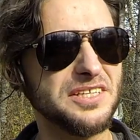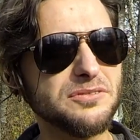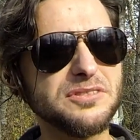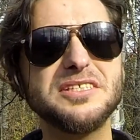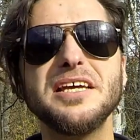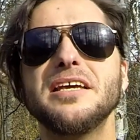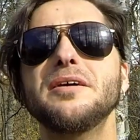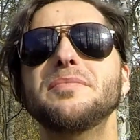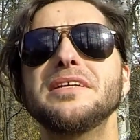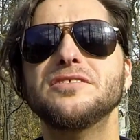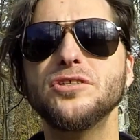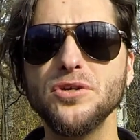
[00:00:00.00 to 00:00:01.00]
it was taking
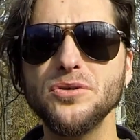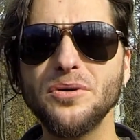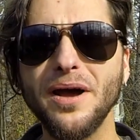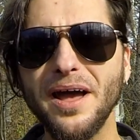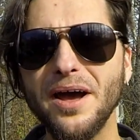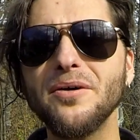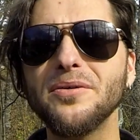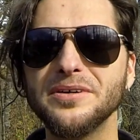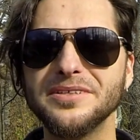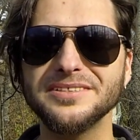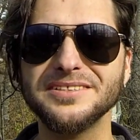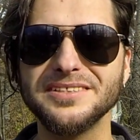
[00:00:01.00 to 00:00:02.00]
me 2
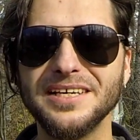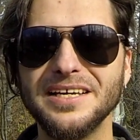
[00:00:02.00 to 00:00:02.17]
hours